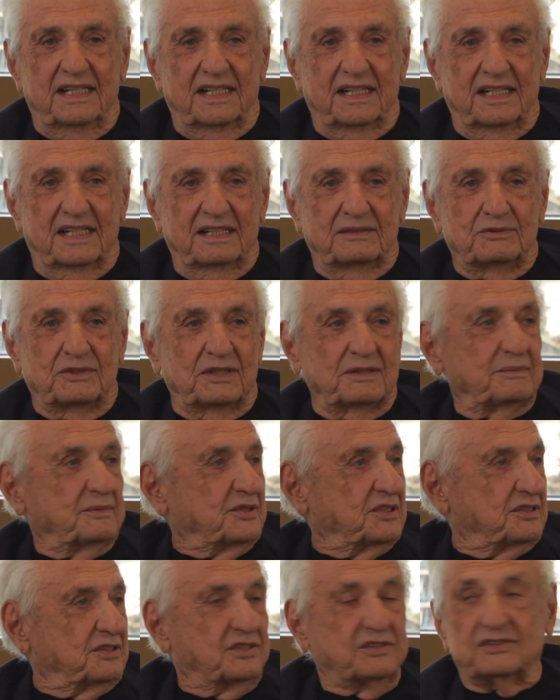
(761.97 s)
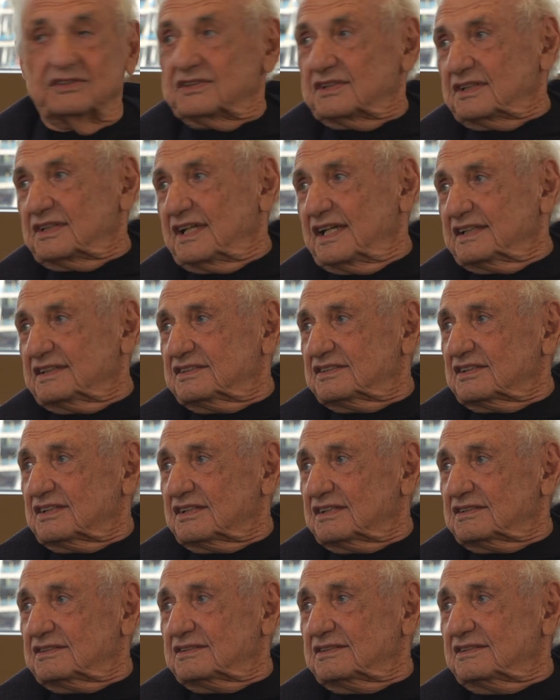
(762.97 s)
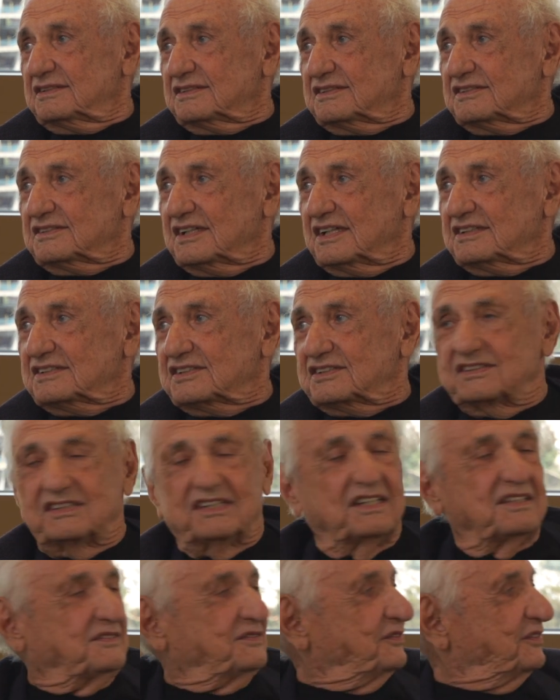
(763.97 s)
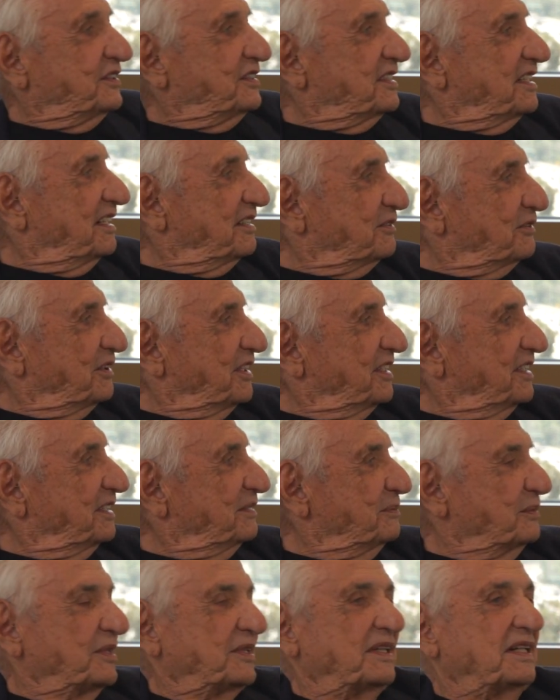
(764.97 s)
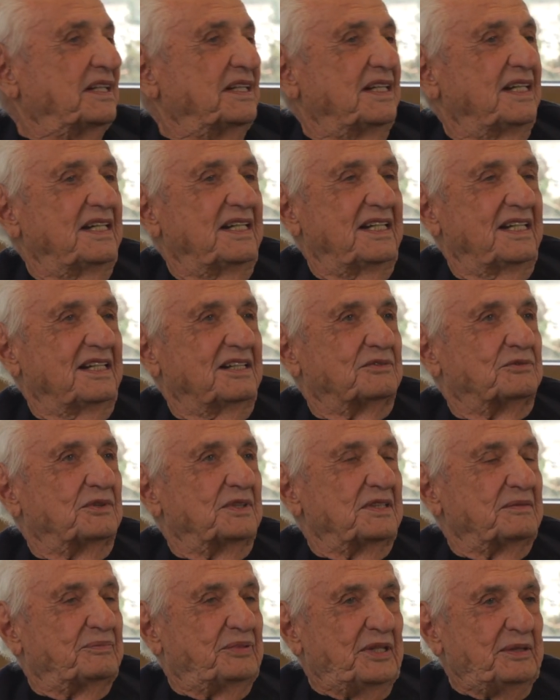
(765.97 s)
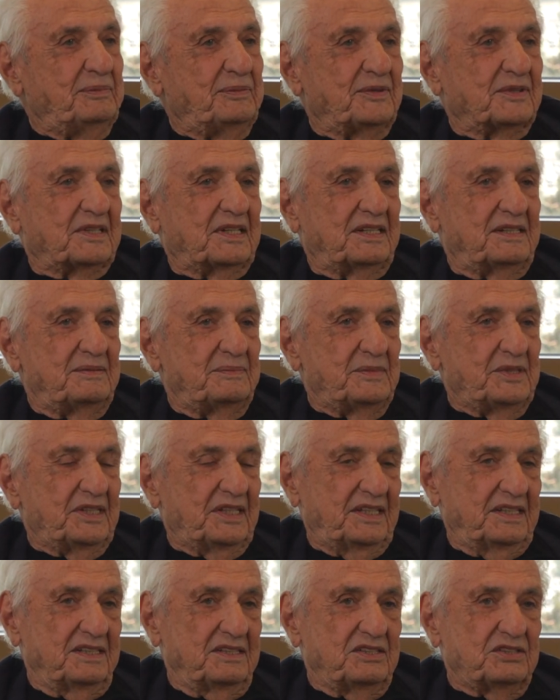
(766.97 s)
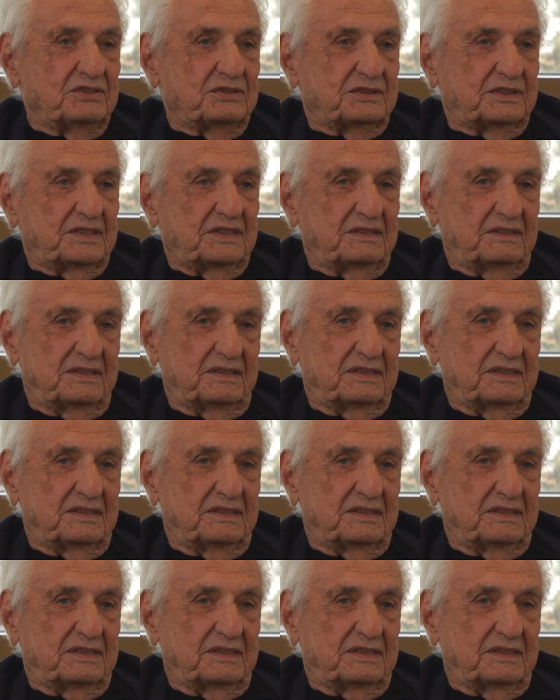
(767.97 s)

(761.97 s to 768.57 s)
I want them to turn the lights on and stuff and get ready. But when people come into it,